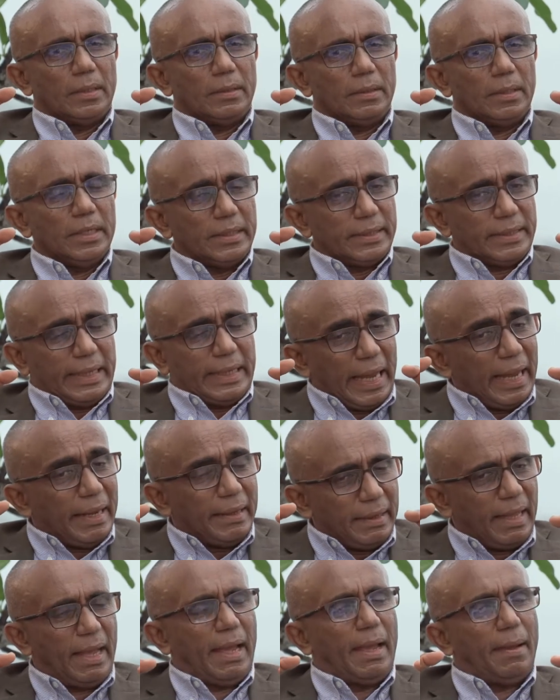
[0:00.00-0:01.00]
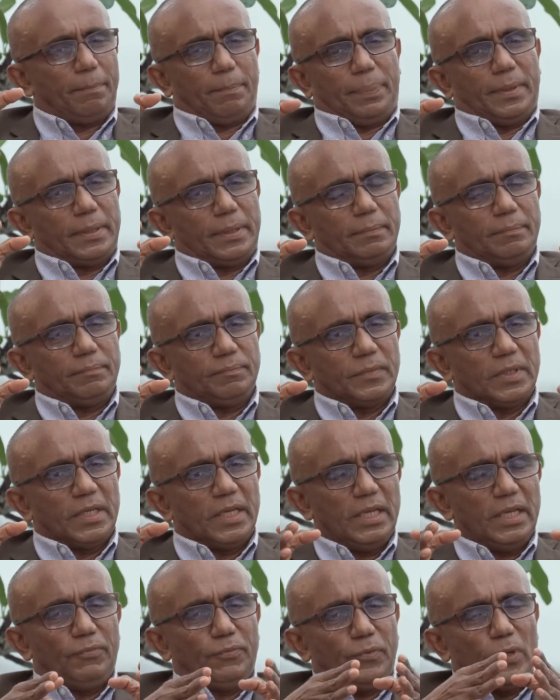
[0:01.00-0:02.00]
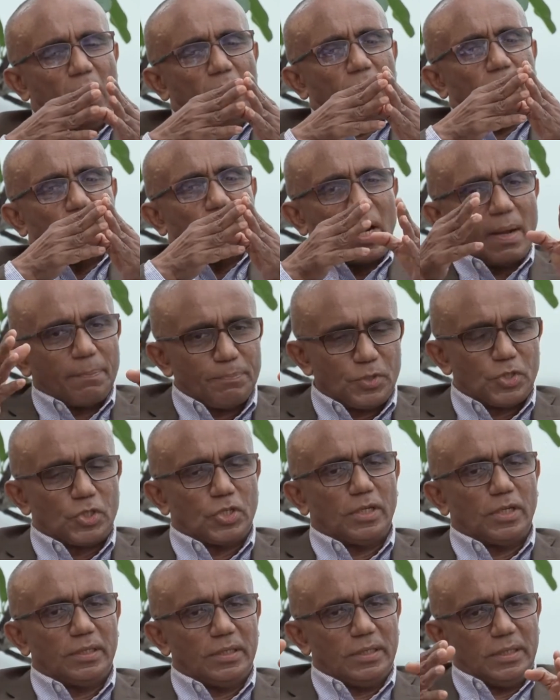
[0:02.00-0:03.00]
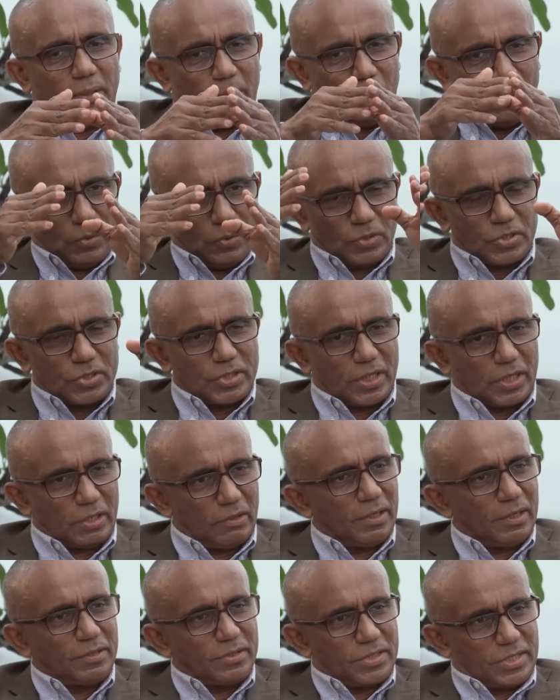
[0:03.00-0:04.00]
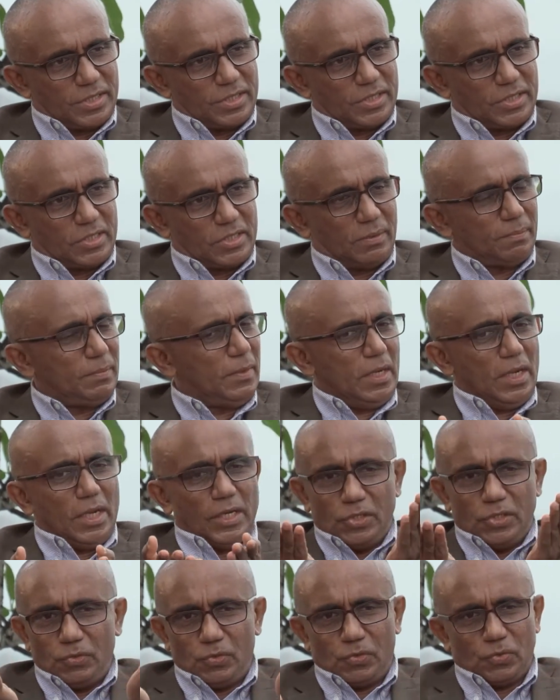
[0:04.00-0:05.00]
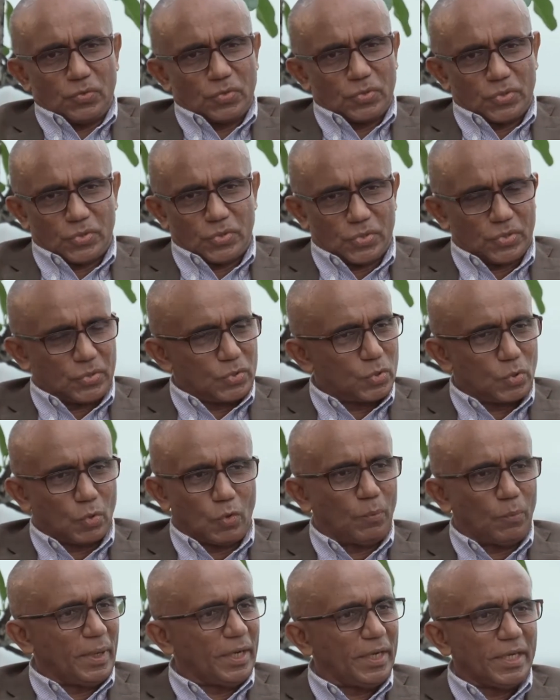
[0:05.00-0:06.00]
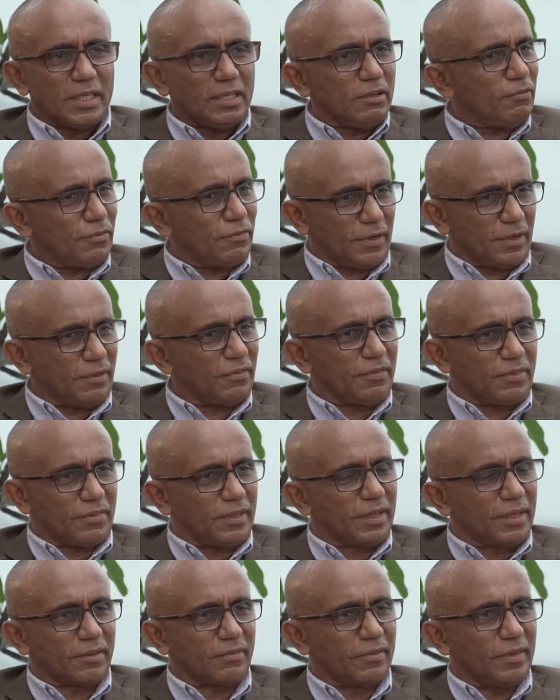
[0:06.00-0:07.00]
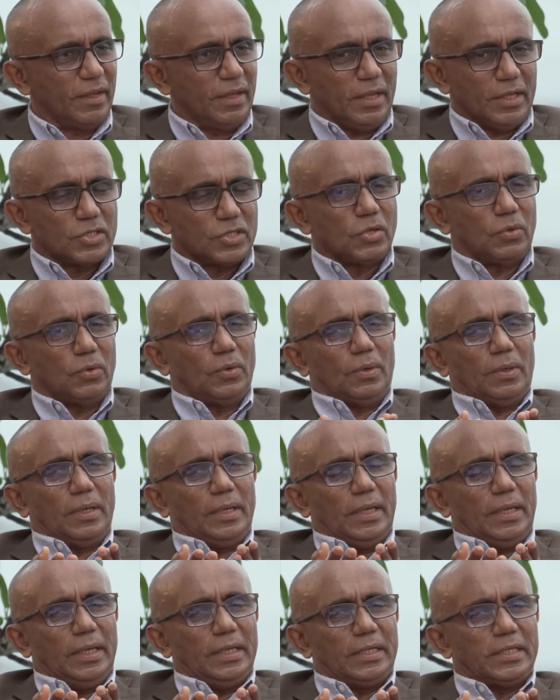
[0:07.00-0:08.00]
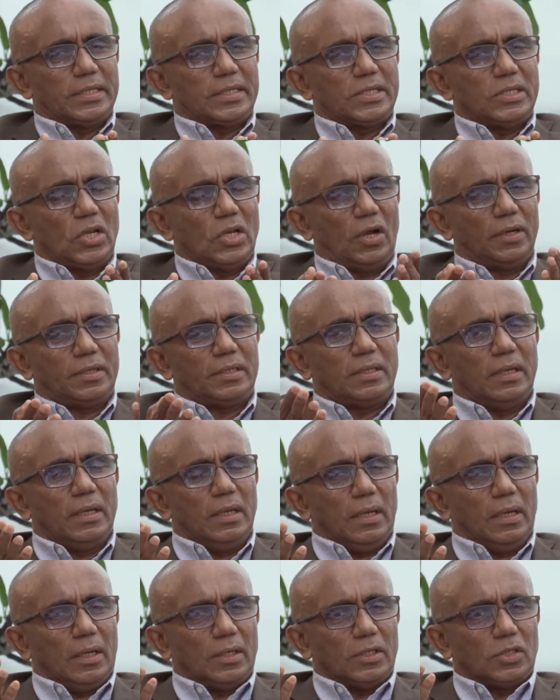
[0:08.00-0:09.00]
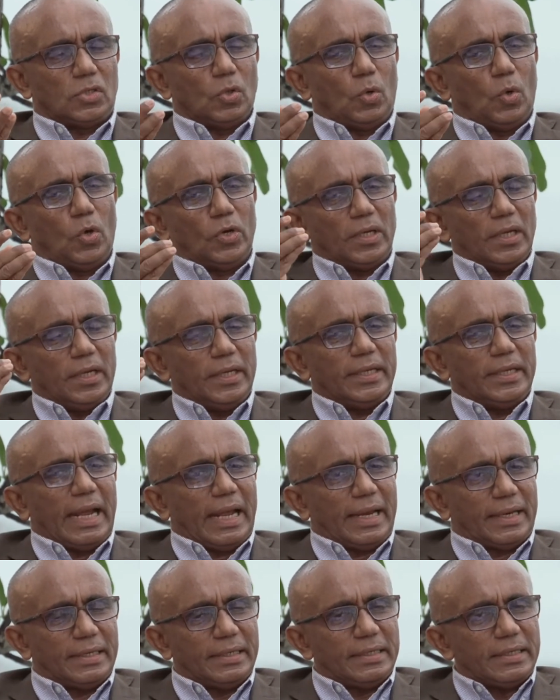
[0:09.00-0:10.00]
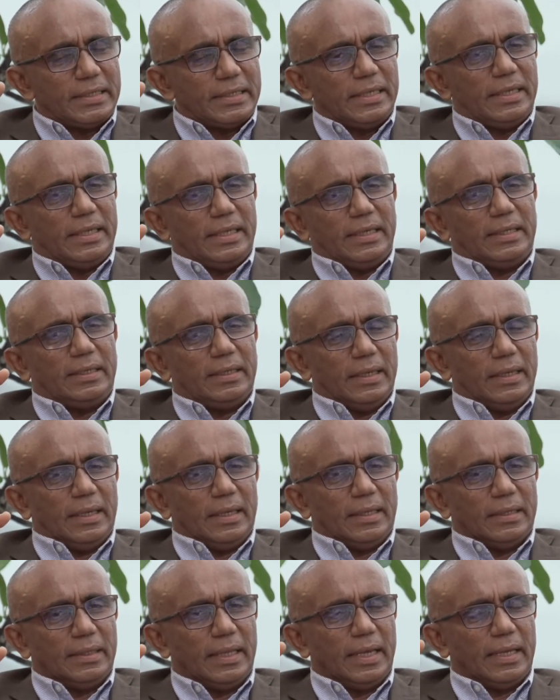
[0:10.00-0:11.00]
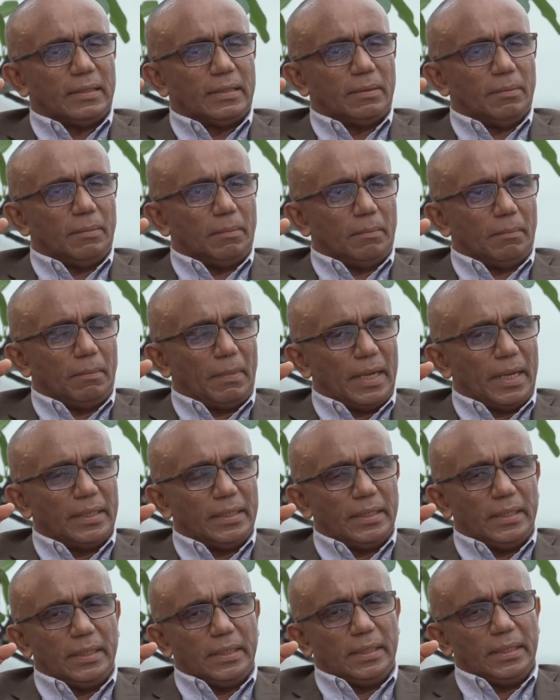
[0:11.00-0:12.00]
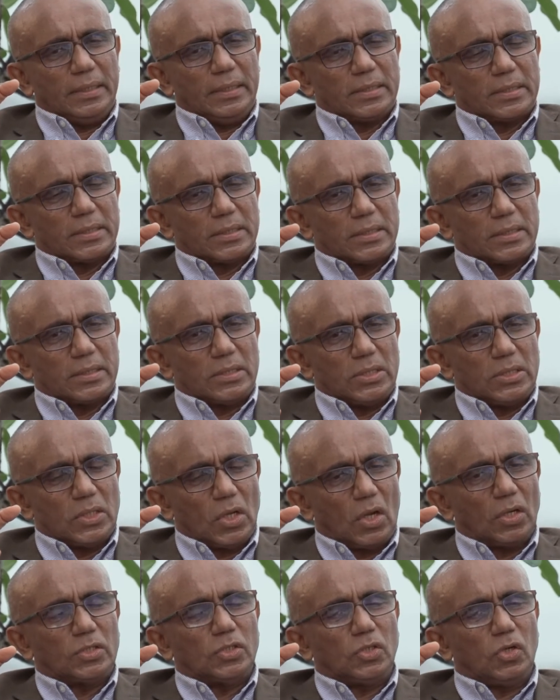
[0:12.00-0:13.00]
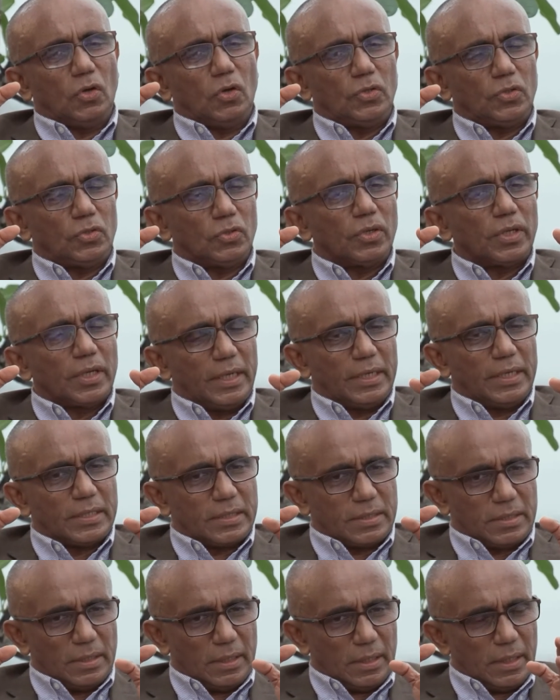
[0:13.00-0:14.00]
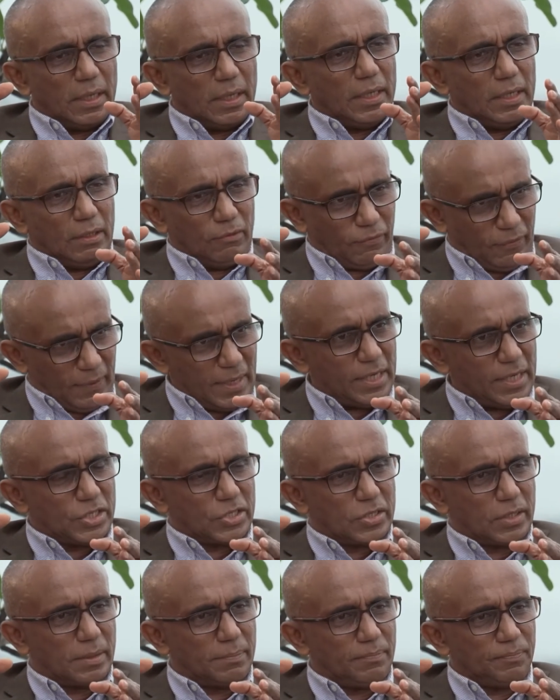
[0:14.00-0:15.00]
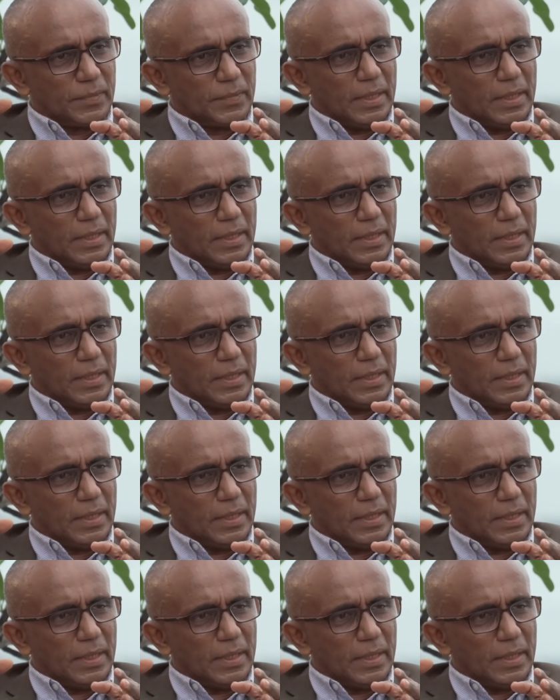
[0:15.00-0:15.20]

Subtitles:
it can happen if you have ruptured the whole circular system due to so many different things. So it is not totally guaranteed that money is not going to create inflation.